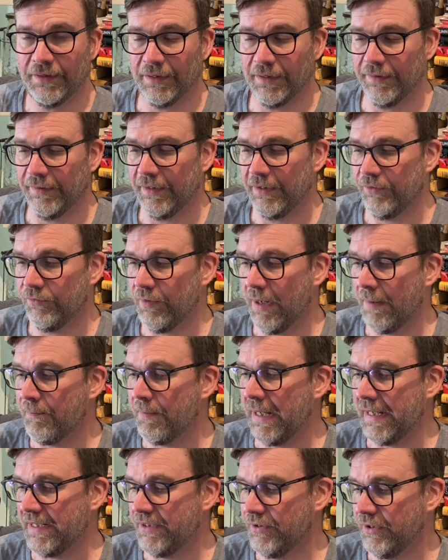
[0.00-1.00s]
you know, these
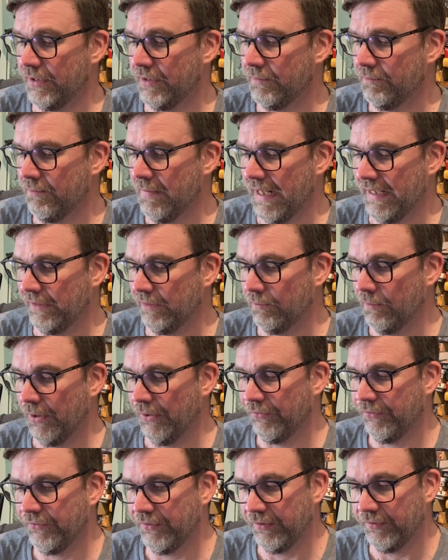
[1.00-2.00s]
rampaging male
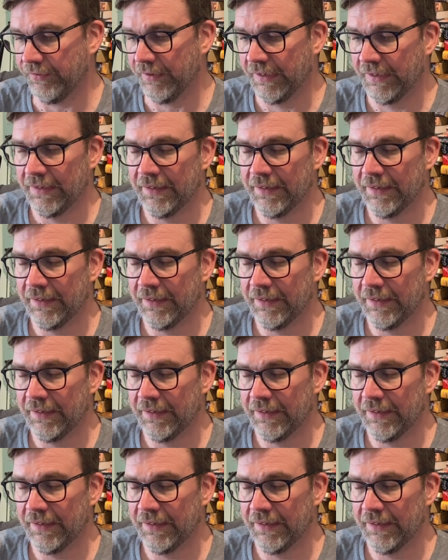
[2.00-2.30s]
monsters.